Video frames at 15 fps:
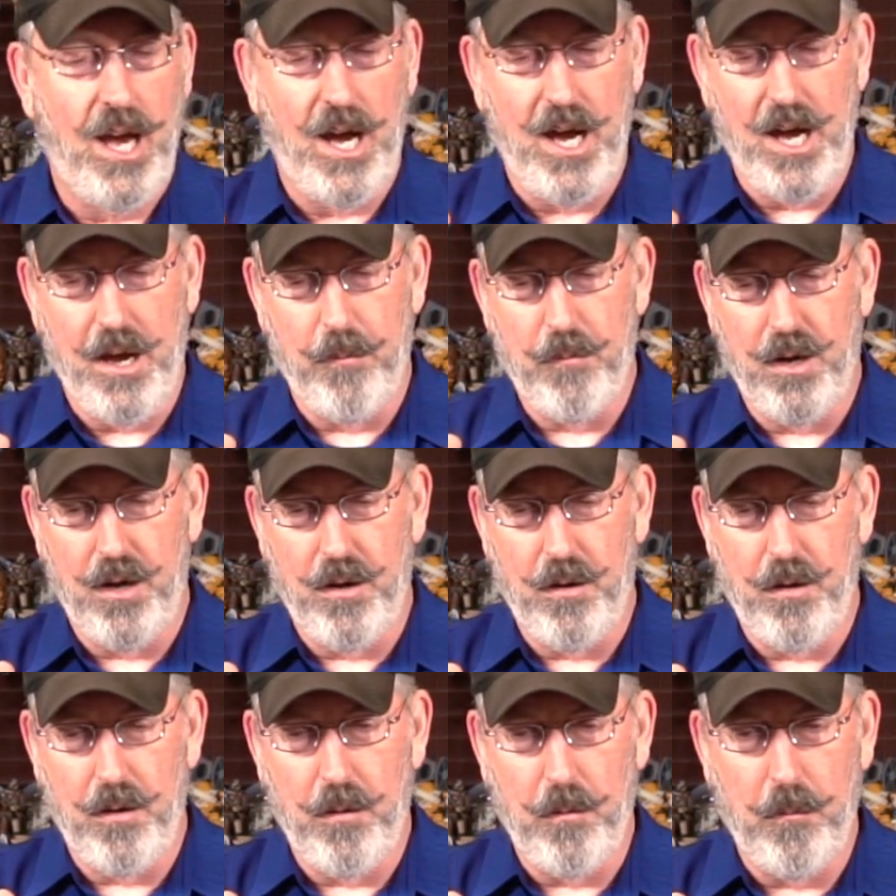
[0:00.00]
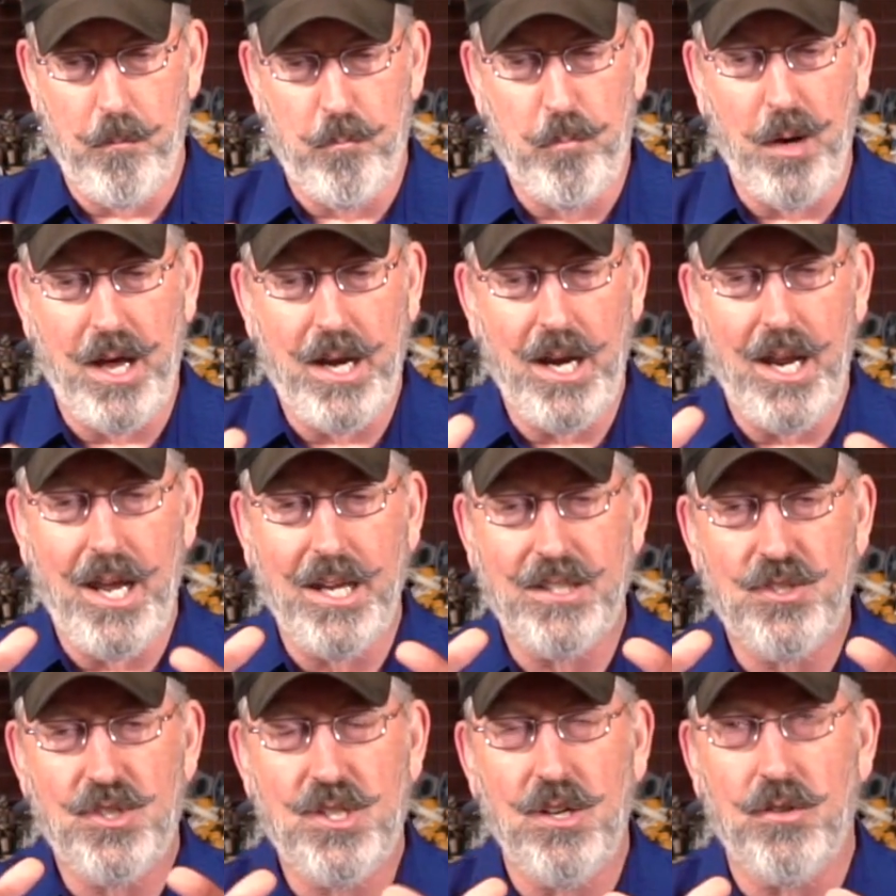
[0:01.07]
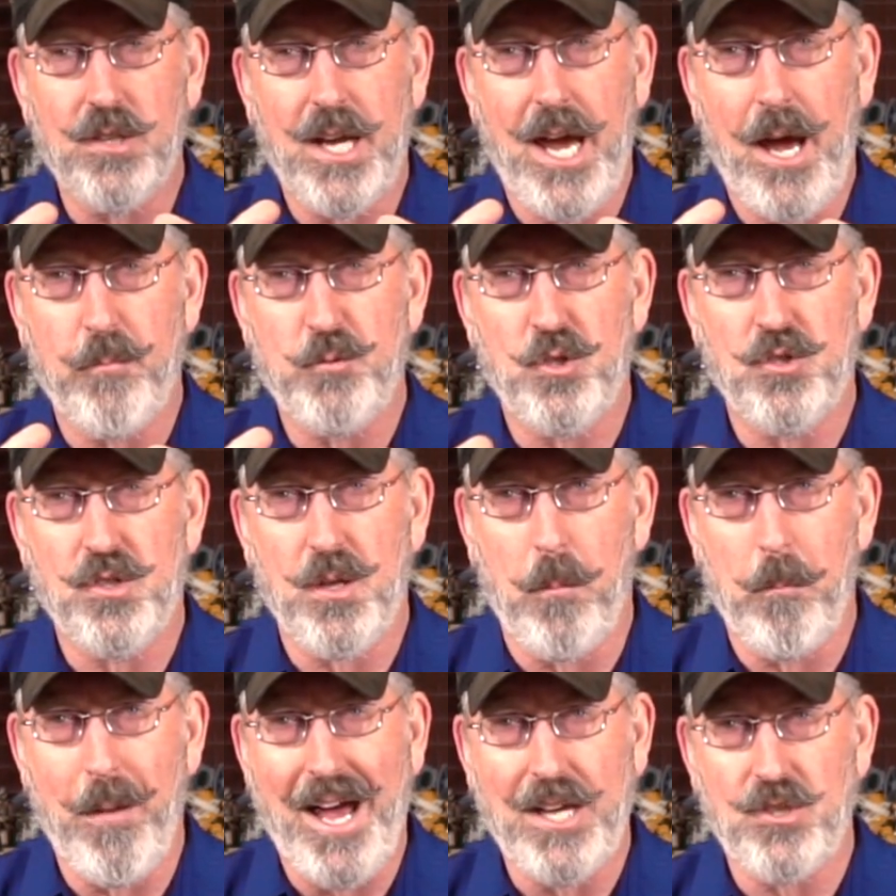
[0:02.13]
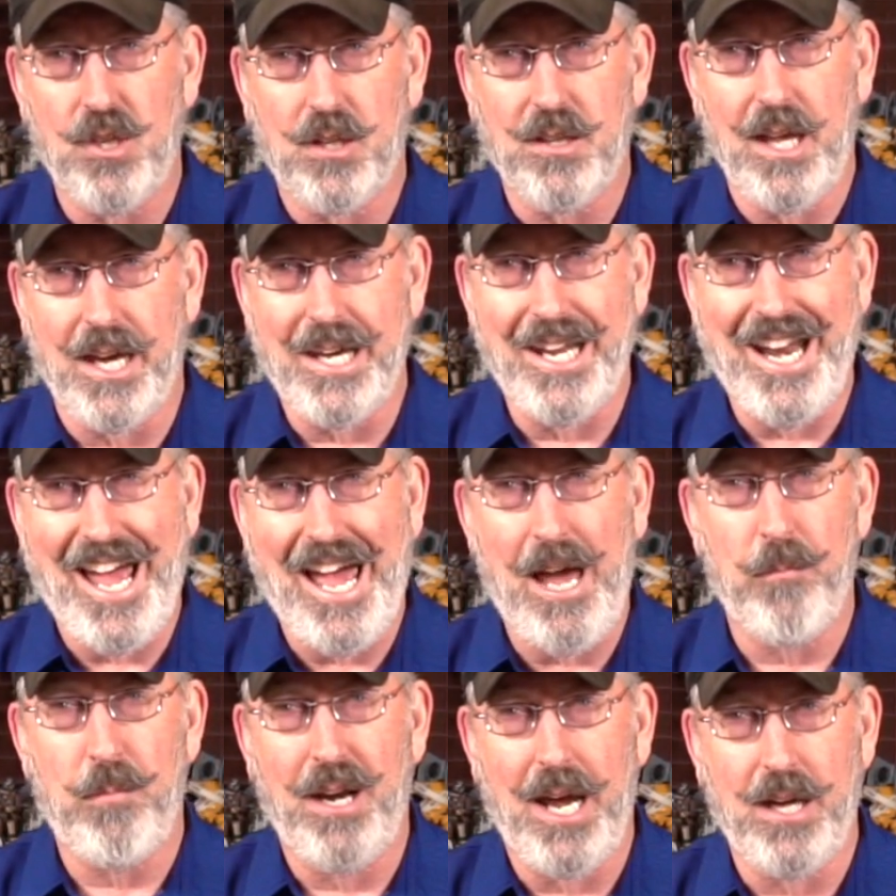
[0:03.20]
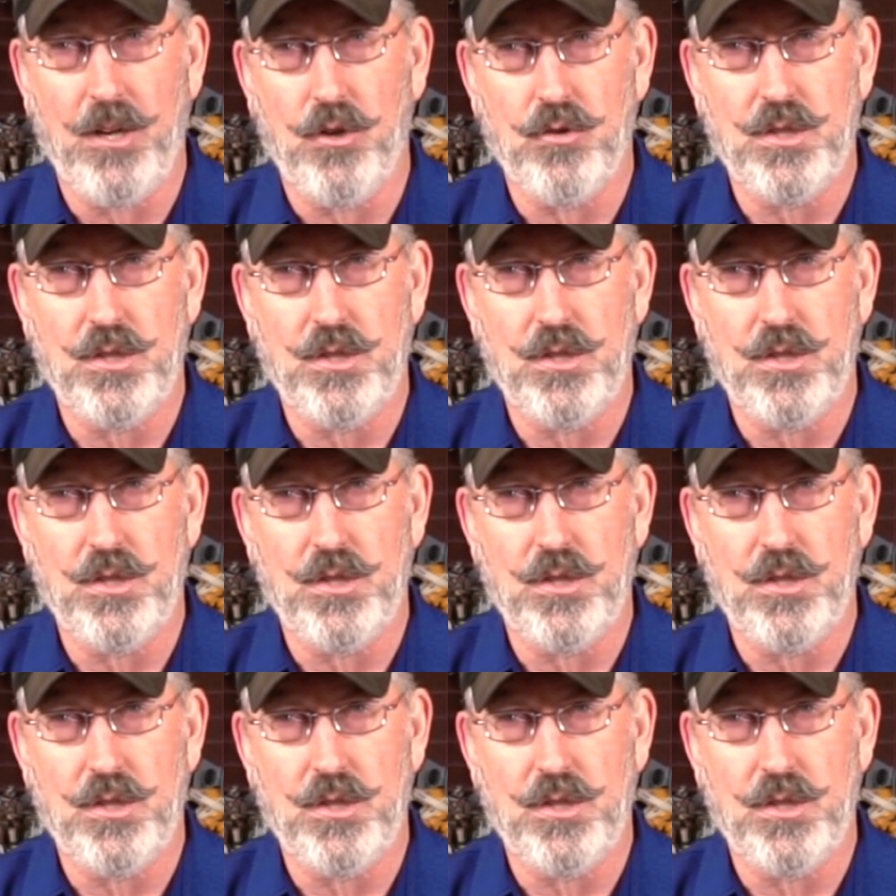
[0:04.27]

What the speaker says: But it still captures the magic that can happen at your